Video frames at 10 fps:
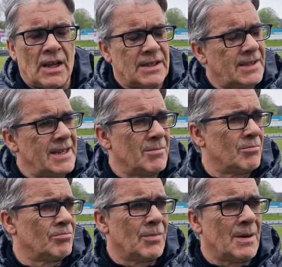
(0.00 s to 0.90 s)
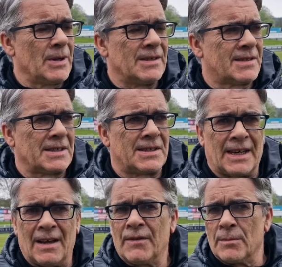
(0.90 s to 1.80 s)
I signed him, I paid 60
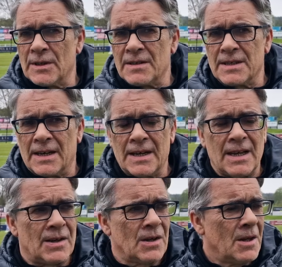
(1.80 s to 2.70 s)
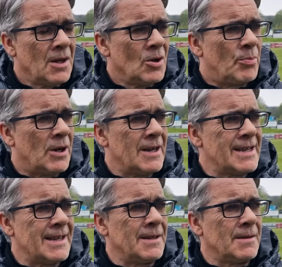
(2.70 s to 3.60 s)
grand for him at Dundee United. But
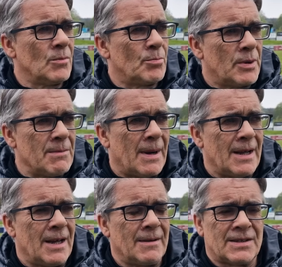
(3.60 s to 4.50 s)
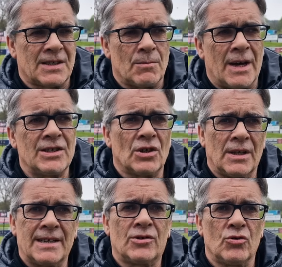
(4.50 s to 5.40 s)
being assistant manager in
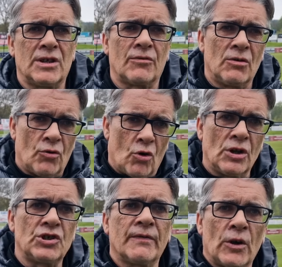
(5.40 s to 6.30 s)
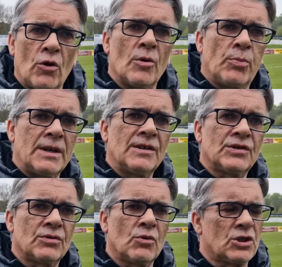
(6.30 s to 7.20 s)
League 2, he had a real knowledge of a lot of the
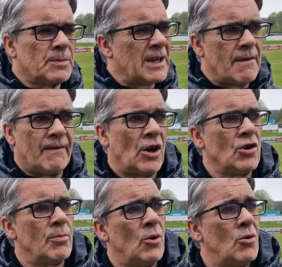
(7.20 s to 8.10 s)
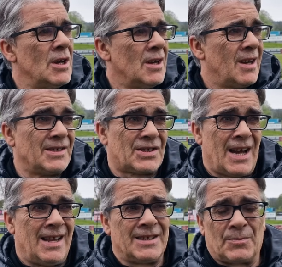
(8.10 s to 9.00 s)
players, which has been invaluable. And
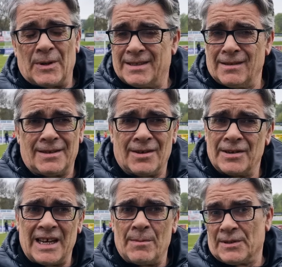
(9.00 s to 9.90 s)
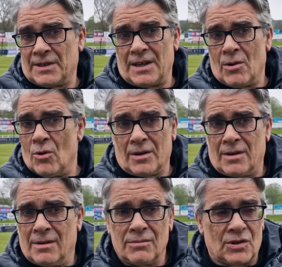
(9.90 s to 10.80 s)
Scally's basically done 80% of the work.
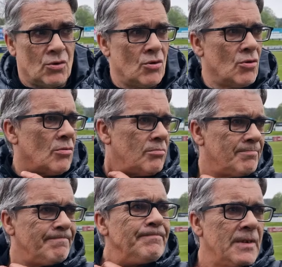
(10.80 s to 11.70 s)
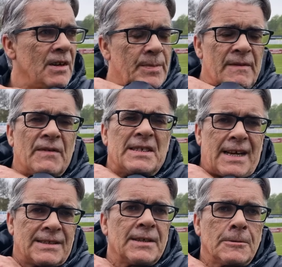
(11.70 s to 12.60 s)
So they've been
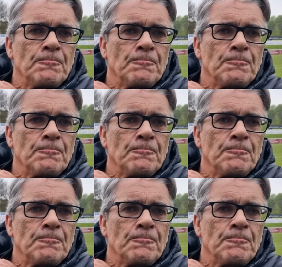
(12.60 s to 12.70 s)
fantastic.